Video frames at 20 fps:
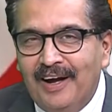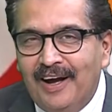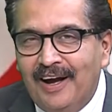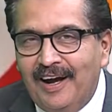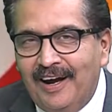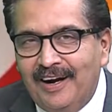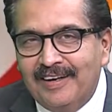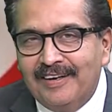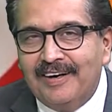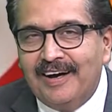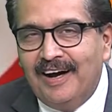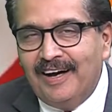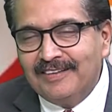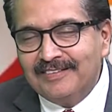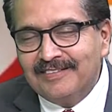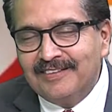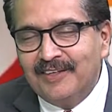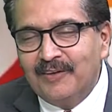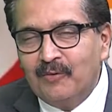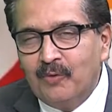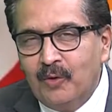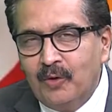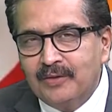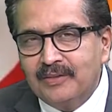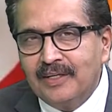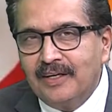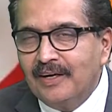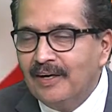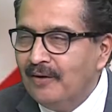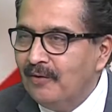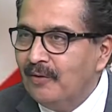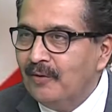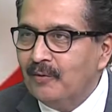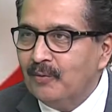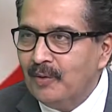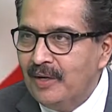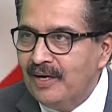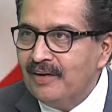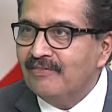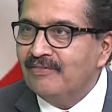and cast their votes again on
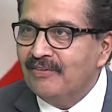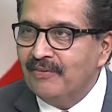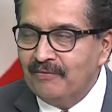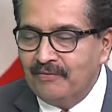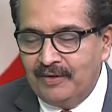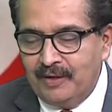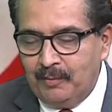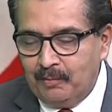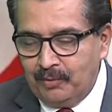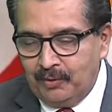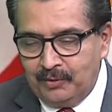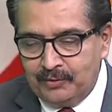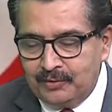25th April.